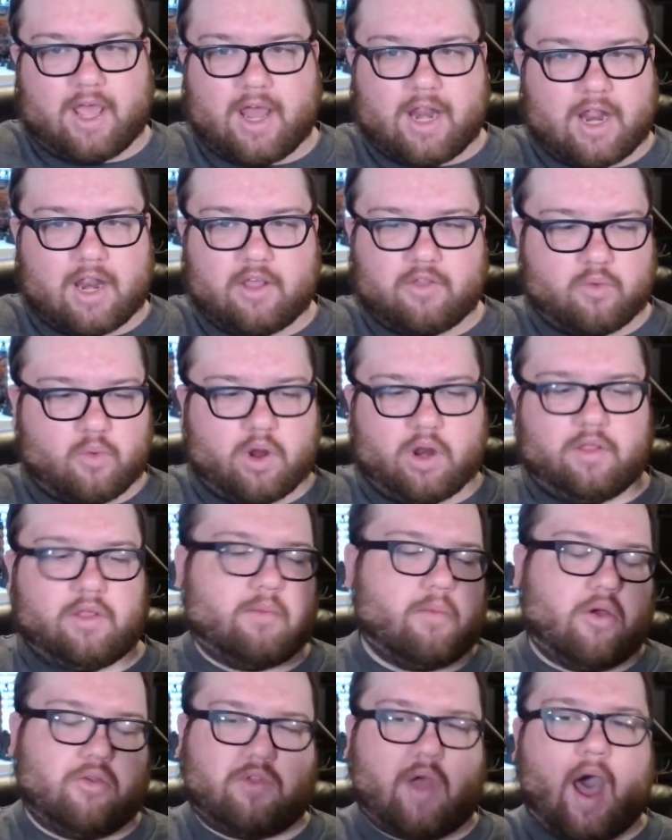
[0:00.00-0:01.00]
and it is one of the
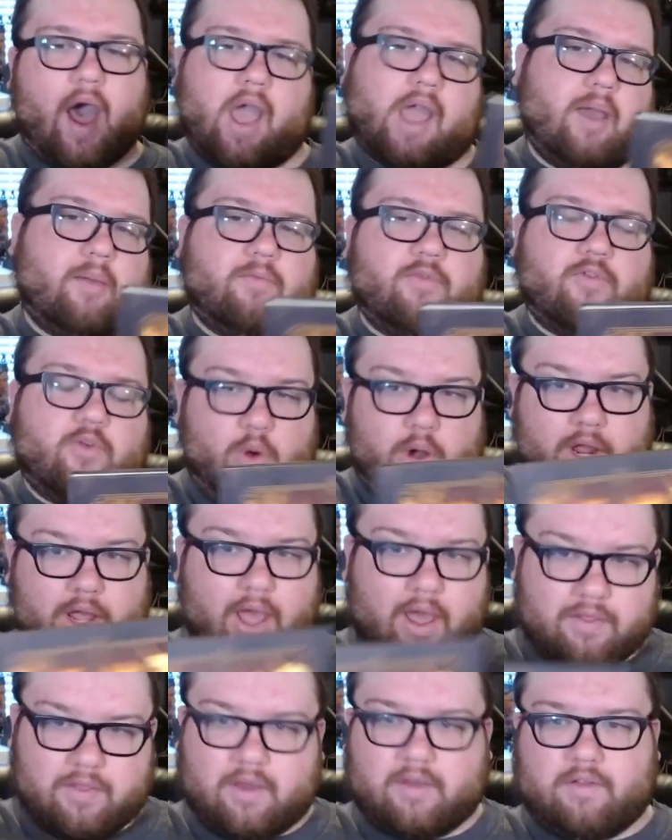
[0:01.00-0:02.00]
most hype
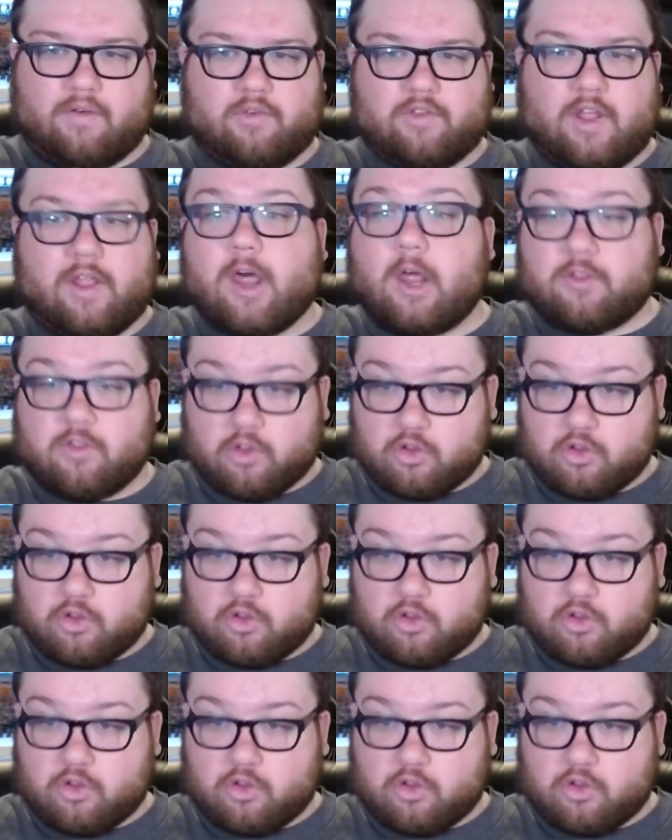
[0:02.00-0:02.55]
40k things I've ever seen. That's the